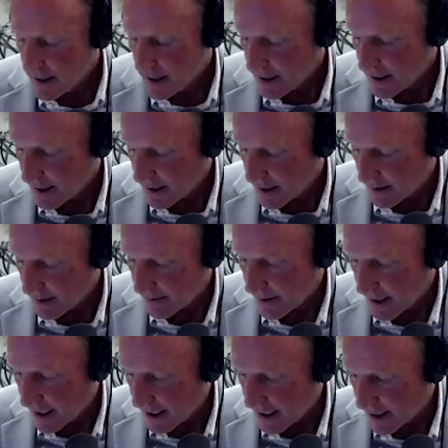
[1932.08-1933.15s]
Um,
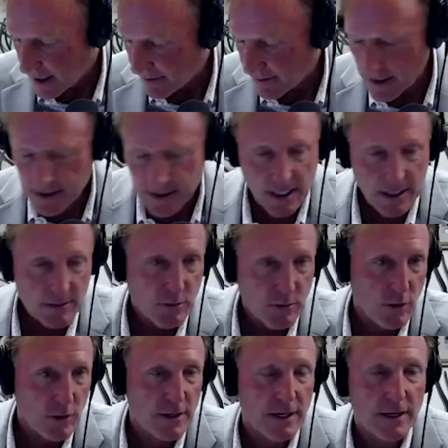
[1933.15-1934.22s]
and if that's not
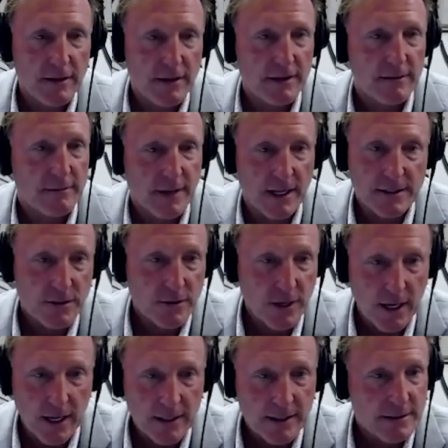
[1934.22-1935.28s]
important to you, then that's
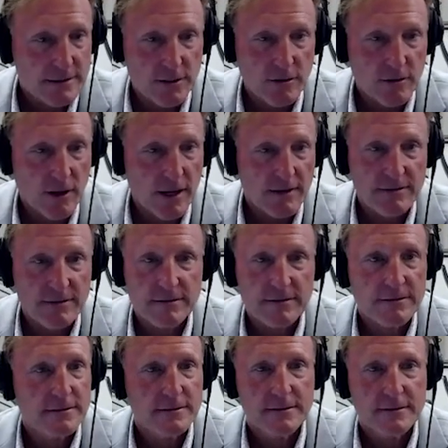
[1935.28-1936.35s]
okay. It's your life,
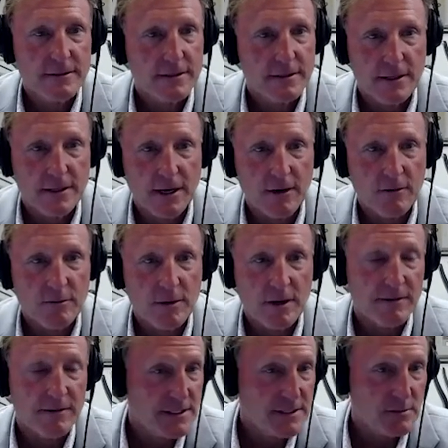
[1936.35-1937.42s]
you know. But
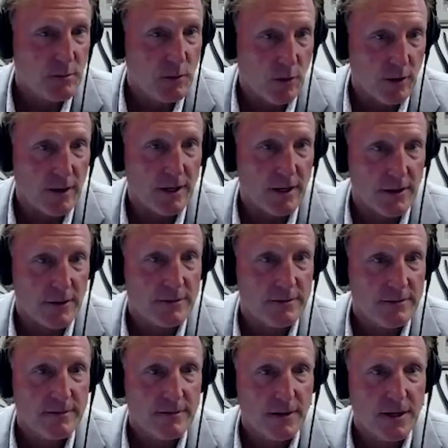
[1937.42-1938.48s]
if it is important to you,
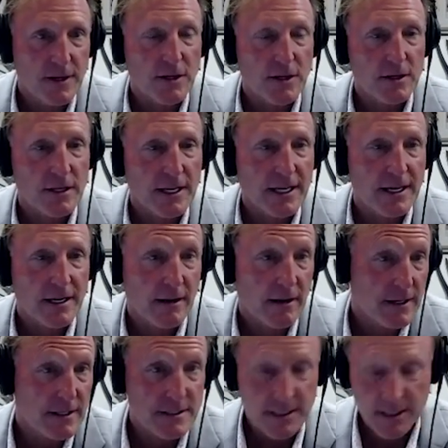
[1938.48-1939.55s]
then you can lean into
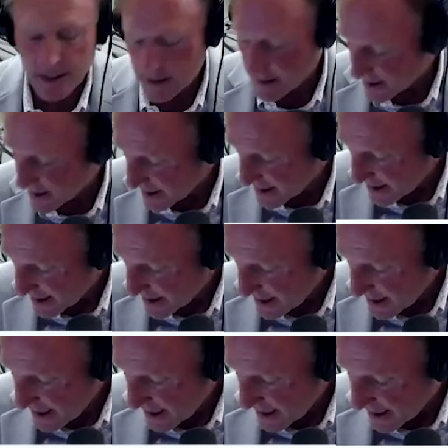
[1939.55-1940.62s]
this, and
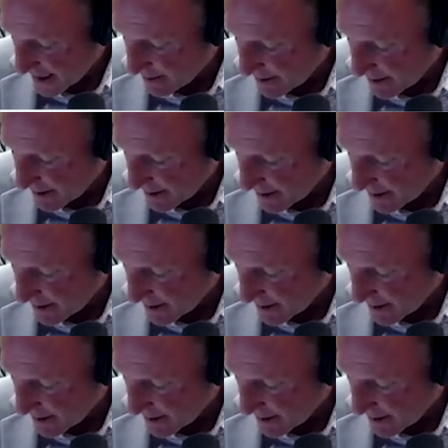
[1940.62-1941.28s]
it can be